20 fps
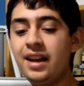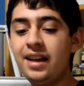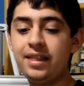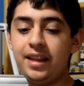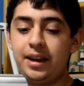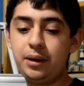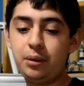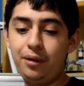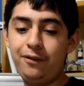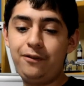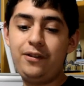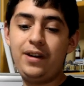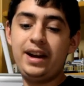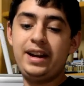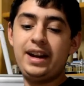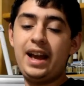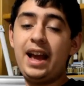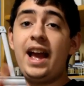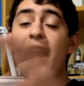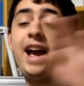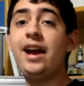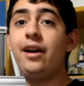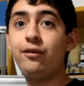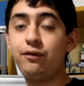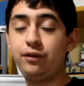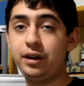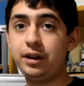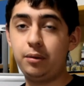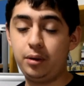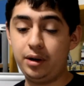that you will find
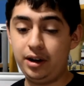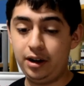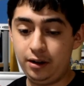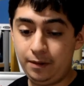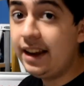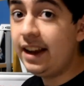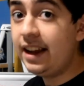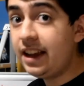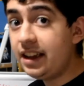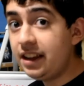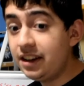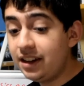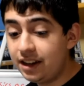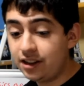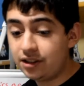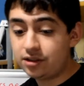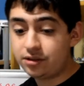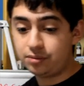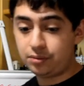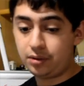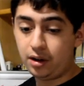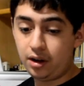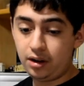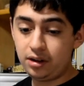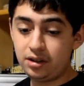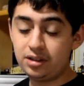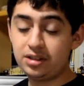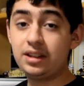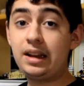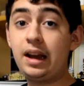everywhere. Igneous
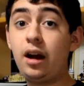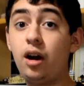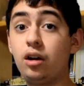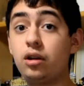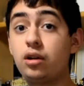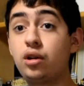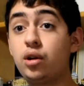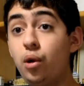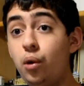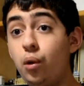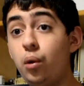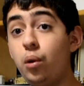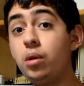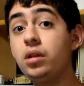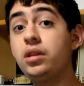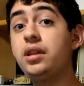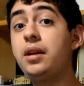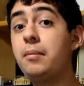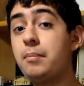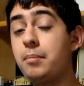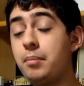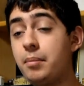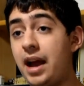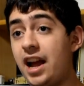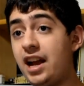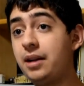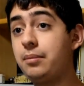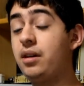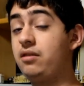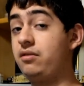rocks are cooled
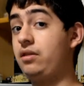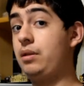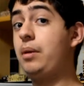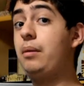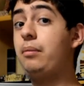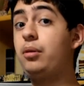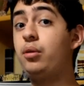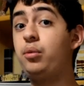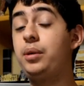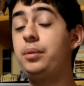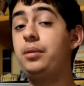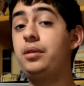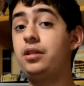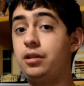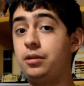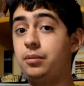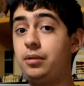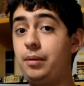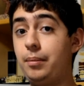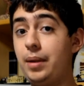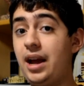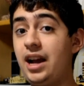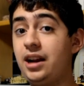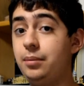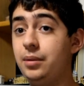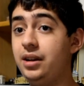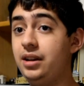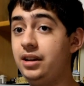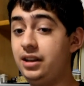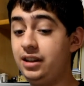magma. Remember we will learn what
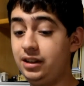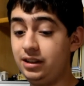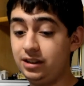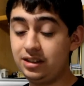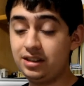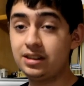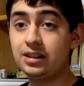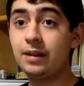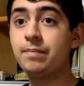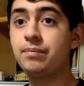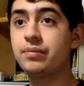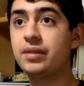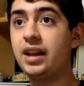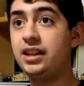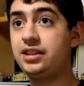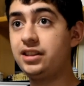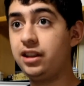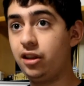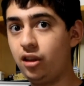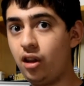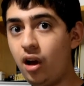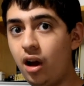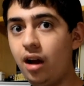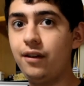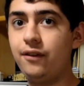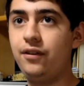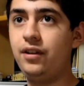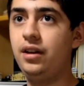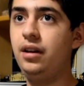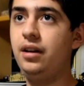magma is. It's
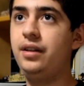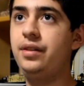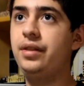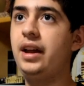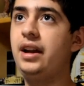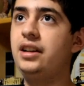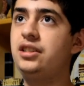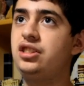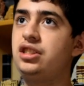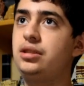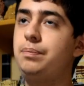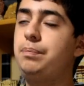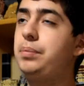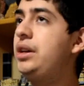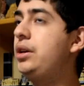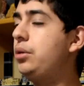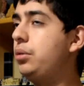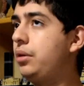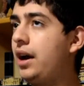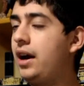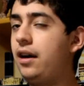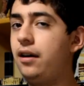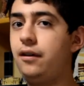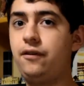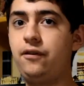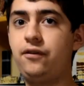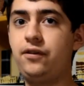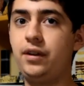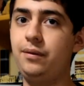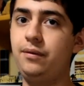lava that is spewed out
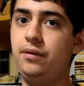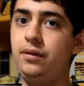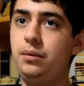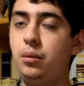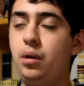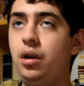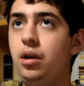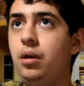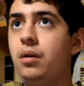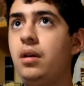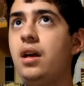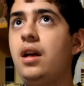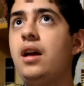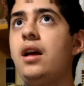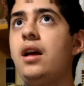from, well,